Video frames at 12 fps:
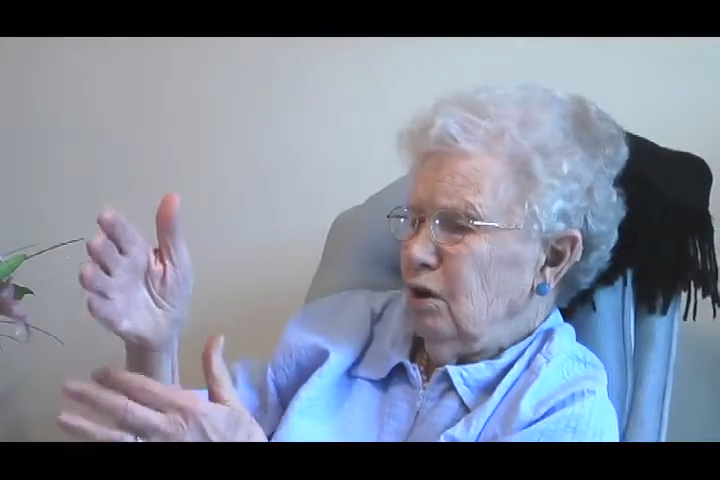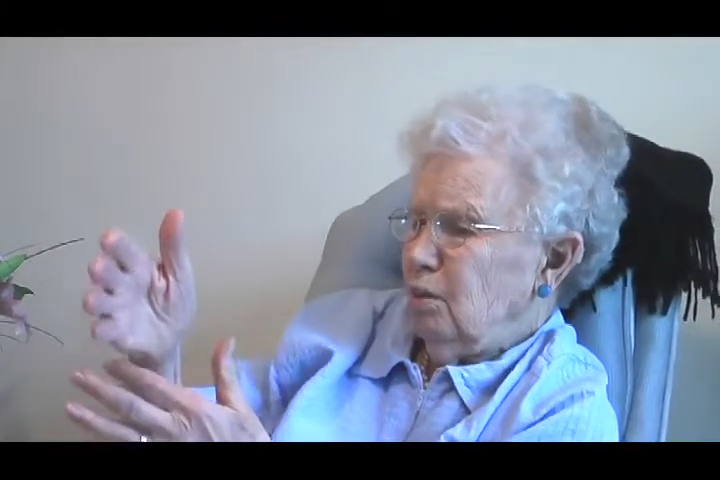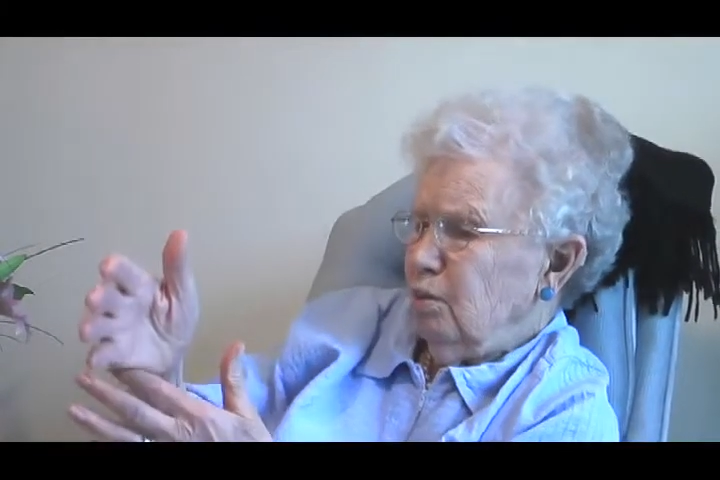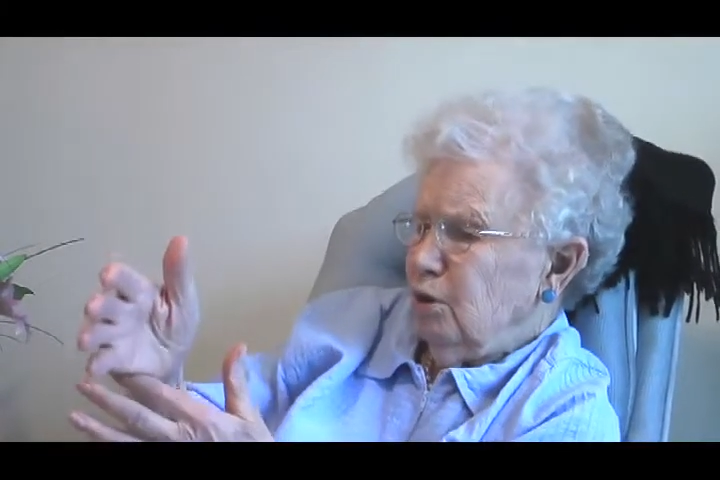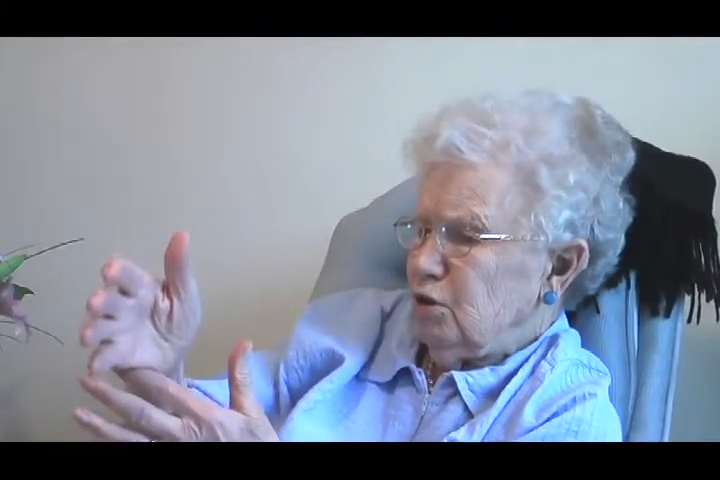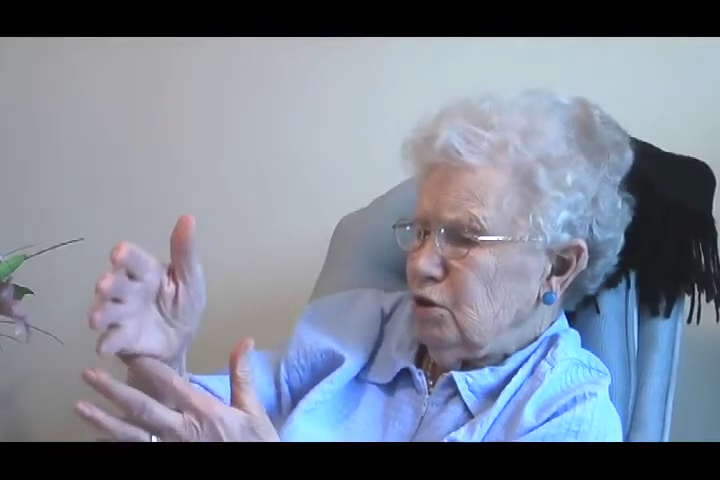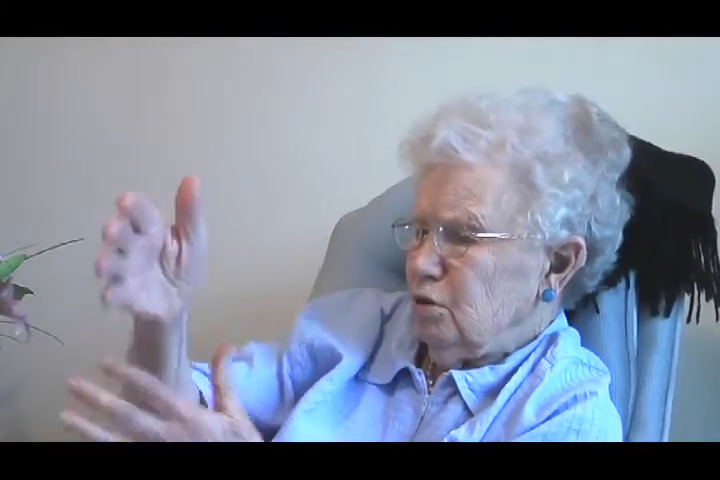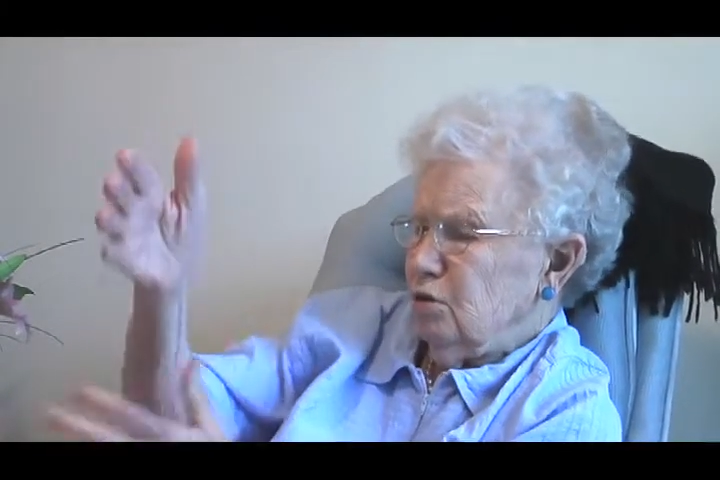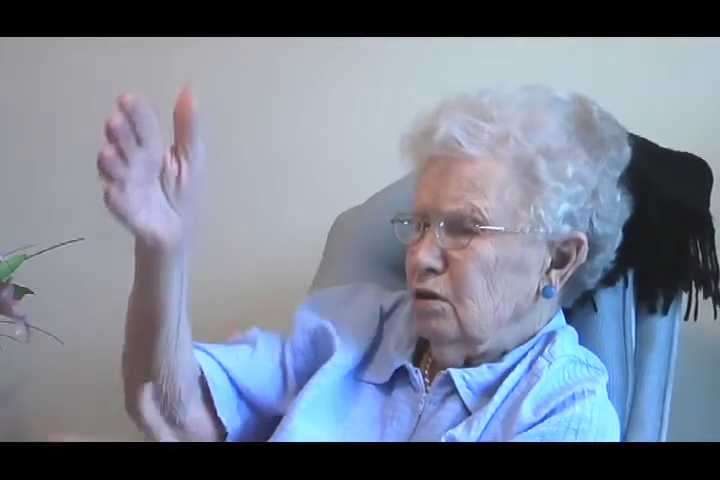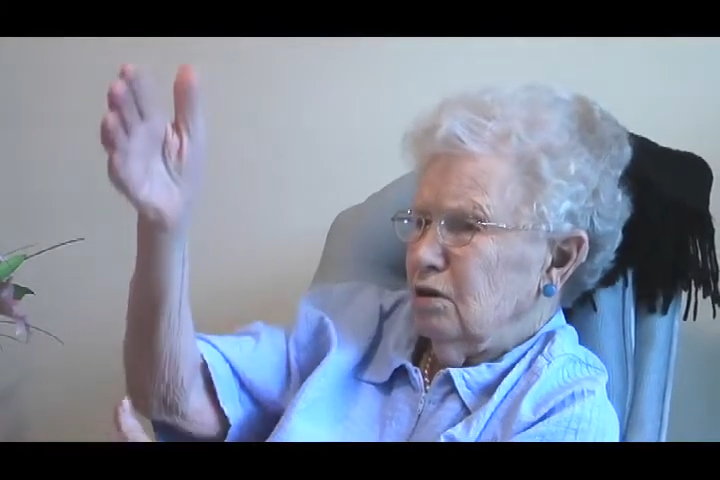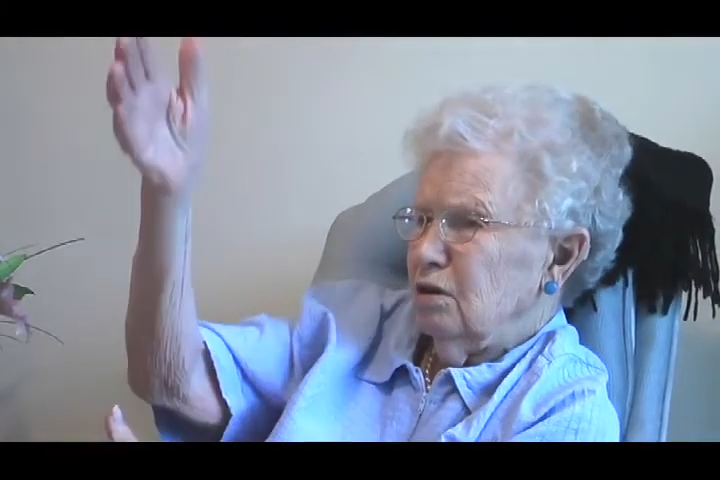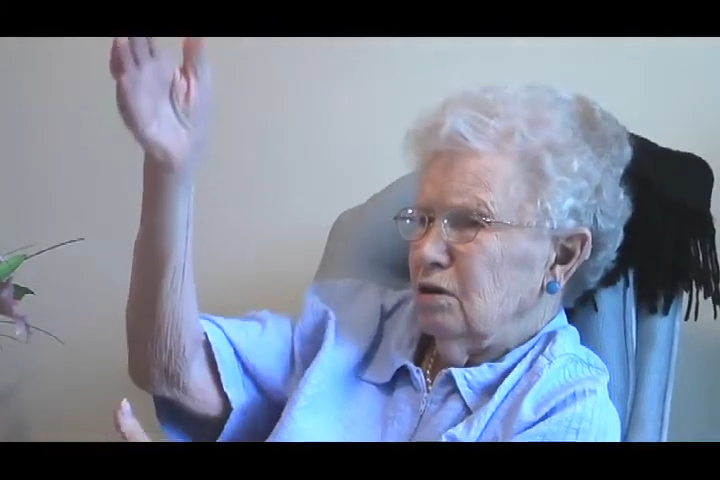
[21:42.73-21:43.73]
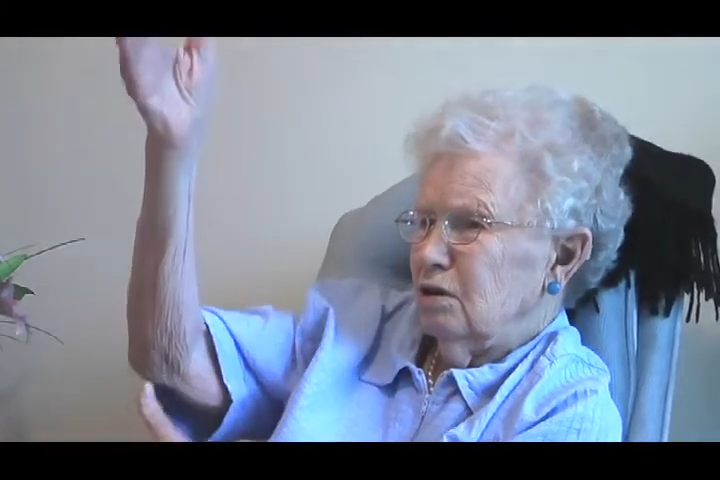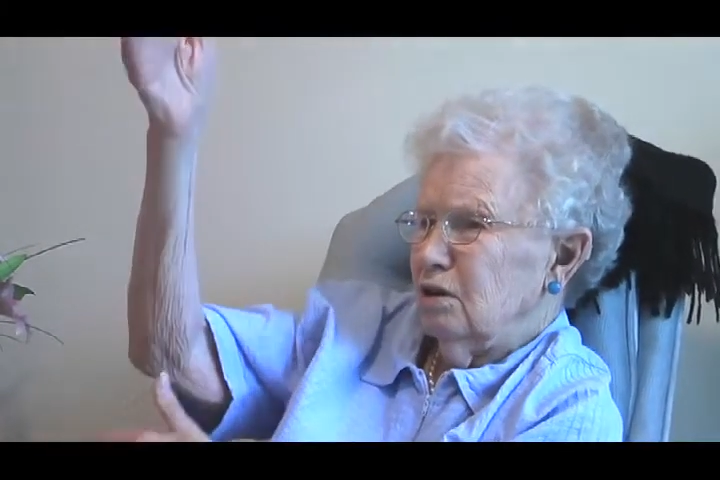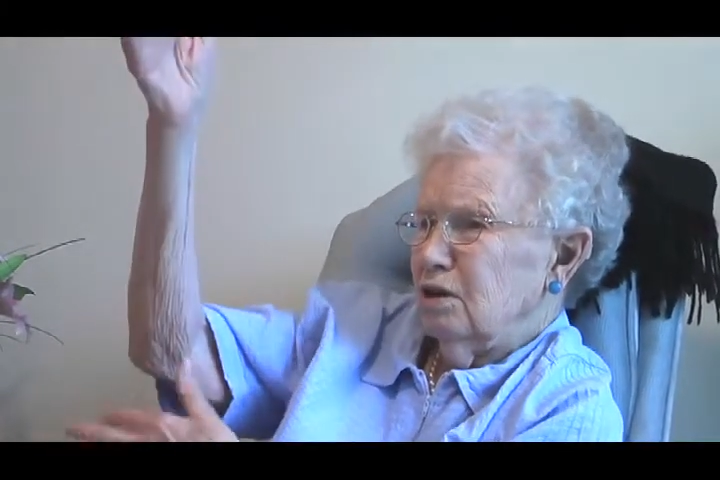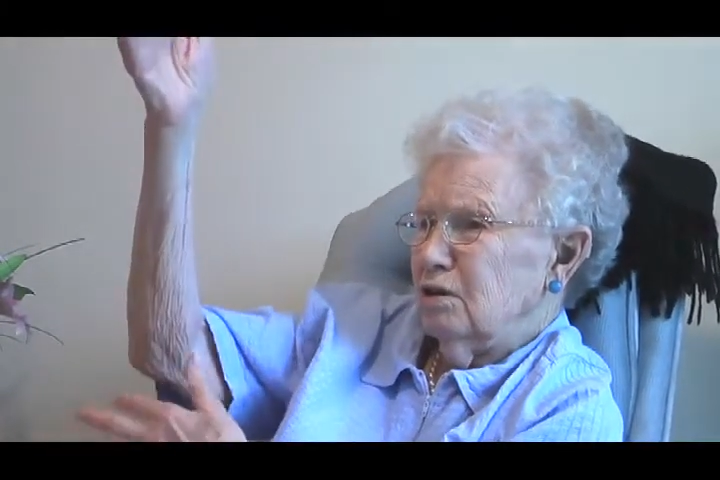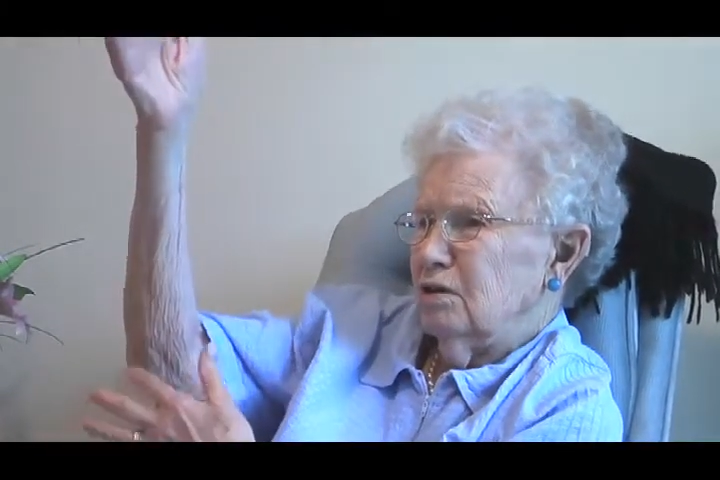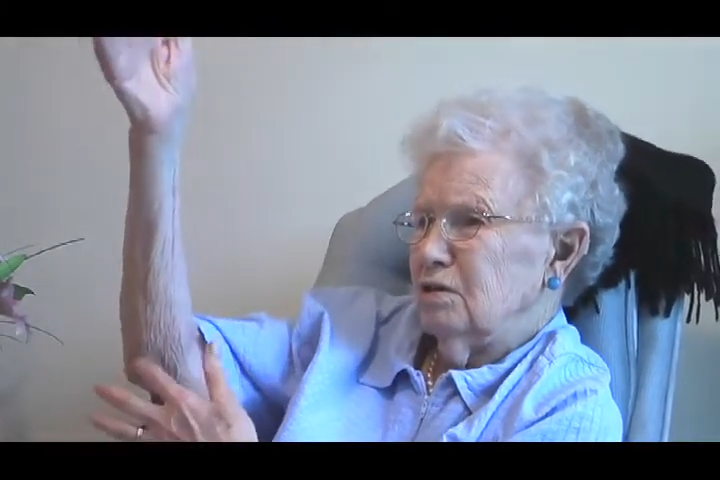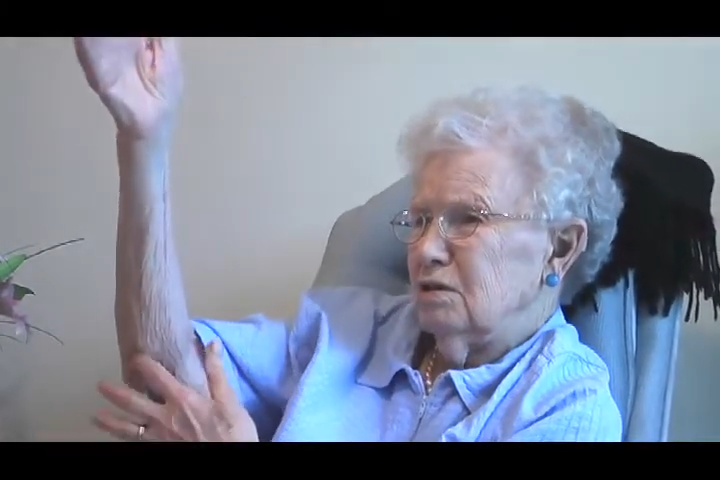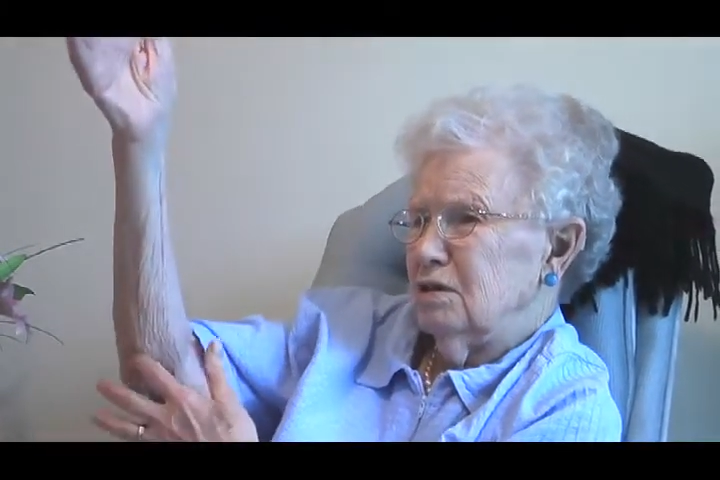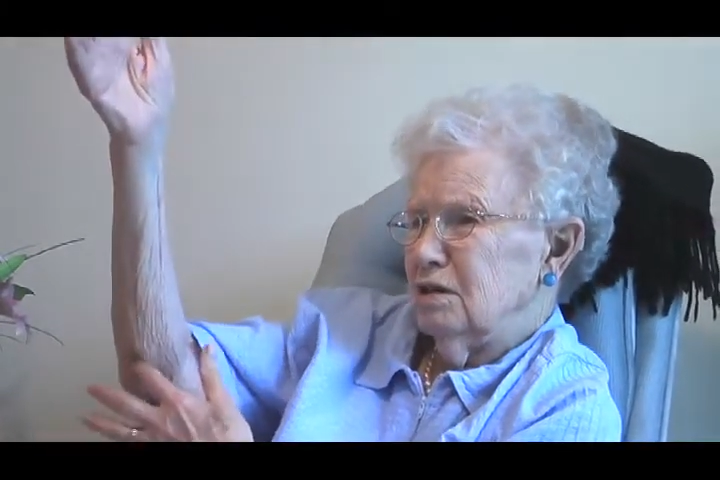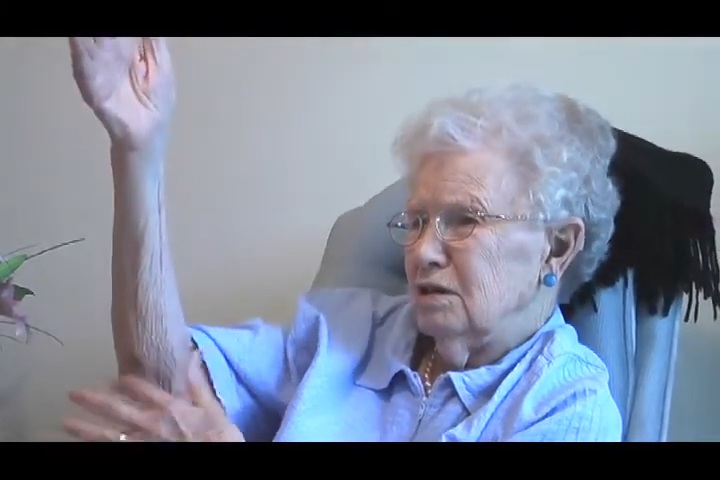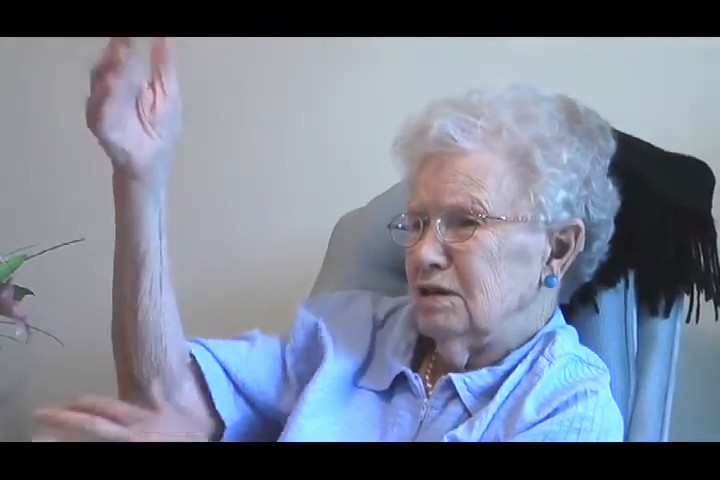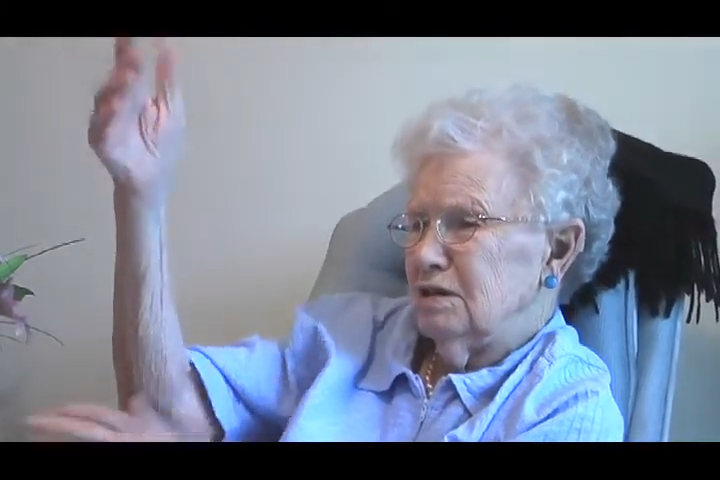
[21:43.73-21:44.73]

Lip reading: a blister that hung like this on his.